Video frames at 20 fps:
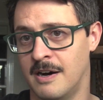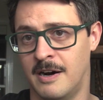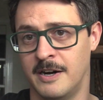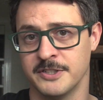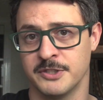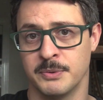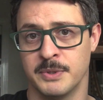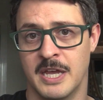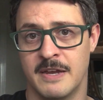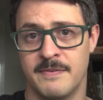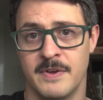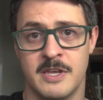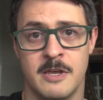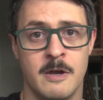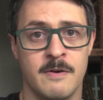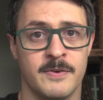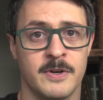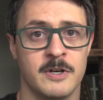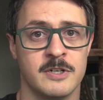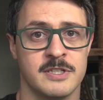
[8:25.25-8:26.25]
Also in the FAQ if
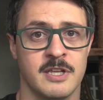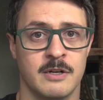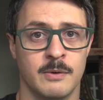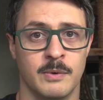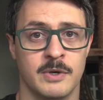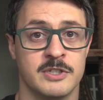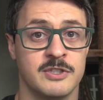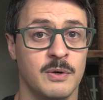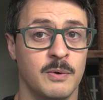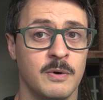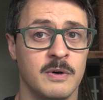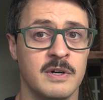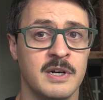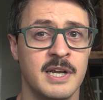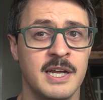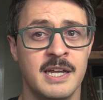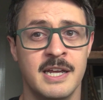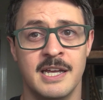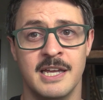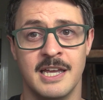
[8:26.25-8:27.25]
you're curious how it works.
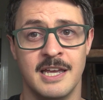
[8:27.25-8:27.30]
Or